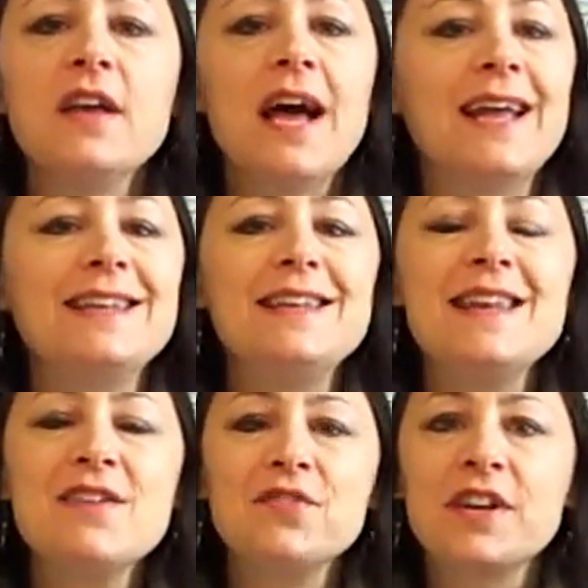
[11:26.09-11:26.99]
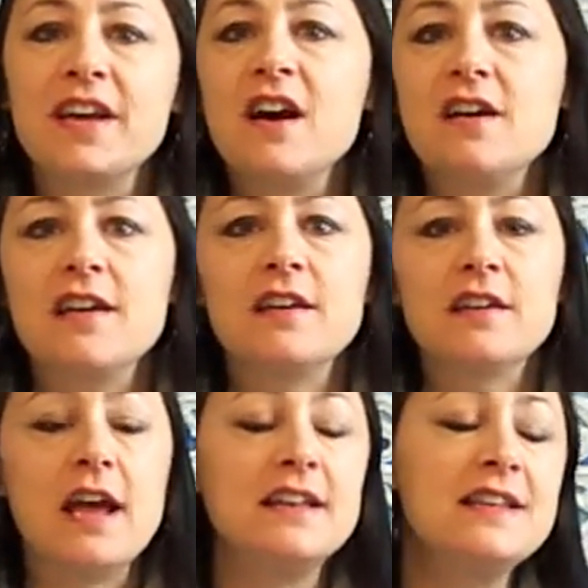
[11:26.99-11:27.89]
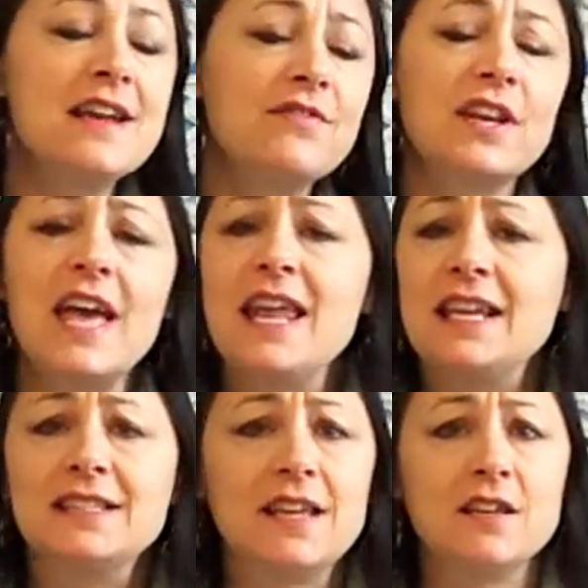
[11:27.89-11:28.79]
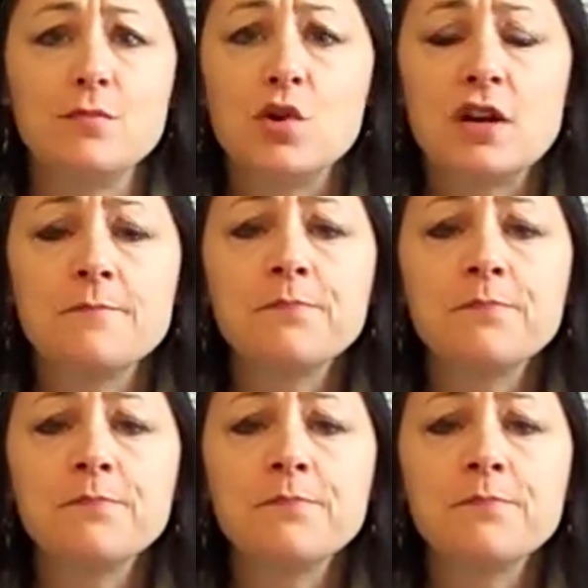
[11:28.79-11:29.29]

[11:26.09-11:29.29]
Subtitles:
I never get headaches anymore.